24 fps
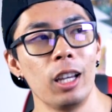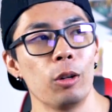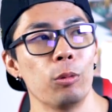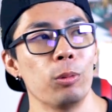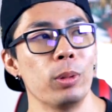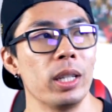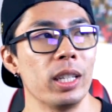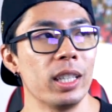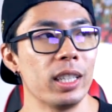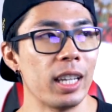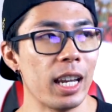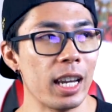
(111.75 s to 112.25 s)

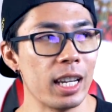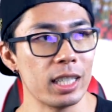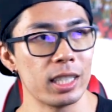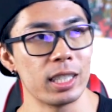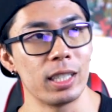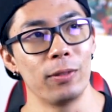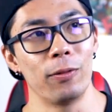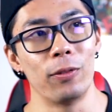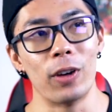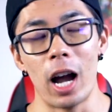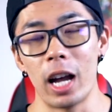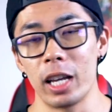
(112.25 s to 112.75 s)
We gauged
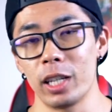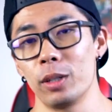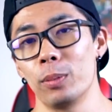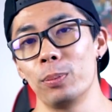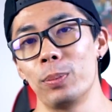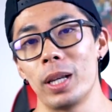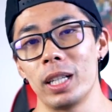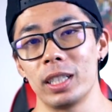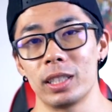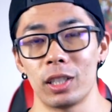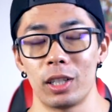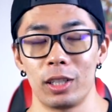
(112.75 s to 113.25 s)
the volume
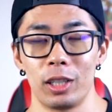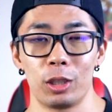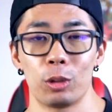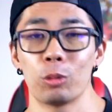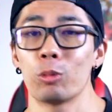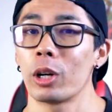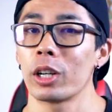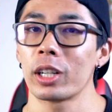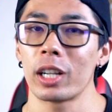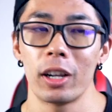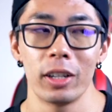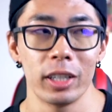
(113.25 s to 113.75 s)
based on his
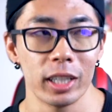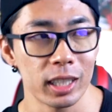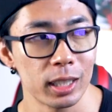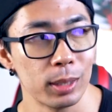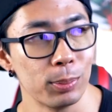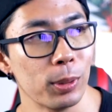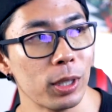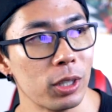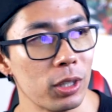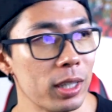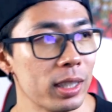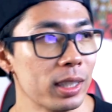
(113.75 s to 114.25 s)
workout
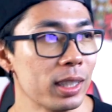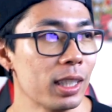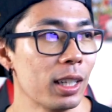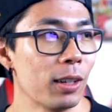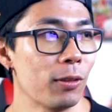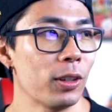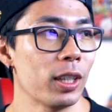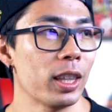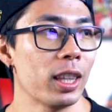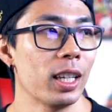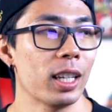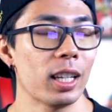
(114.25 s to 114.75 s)
experience and
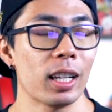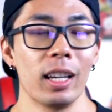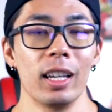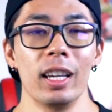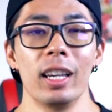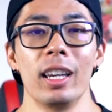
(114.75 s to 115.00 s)
everything,